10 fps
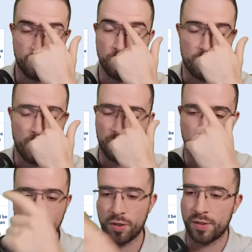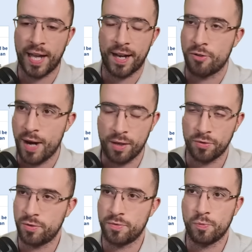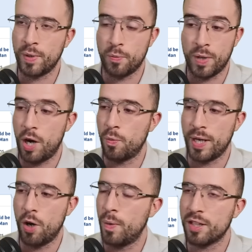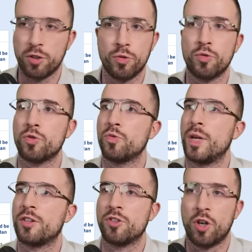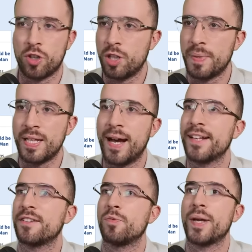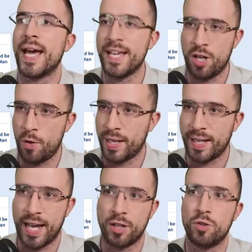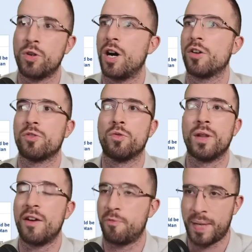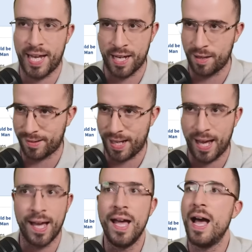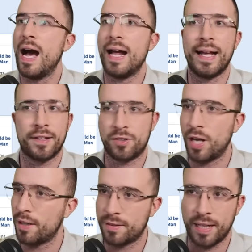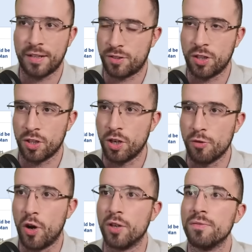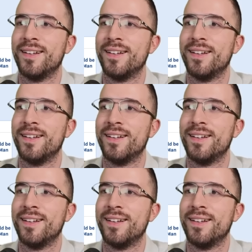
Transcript: Newcastle is just that ground. We always lose. It's not going to be nice. We hate going there. Newcastle love playing us there. It's going to go wrong.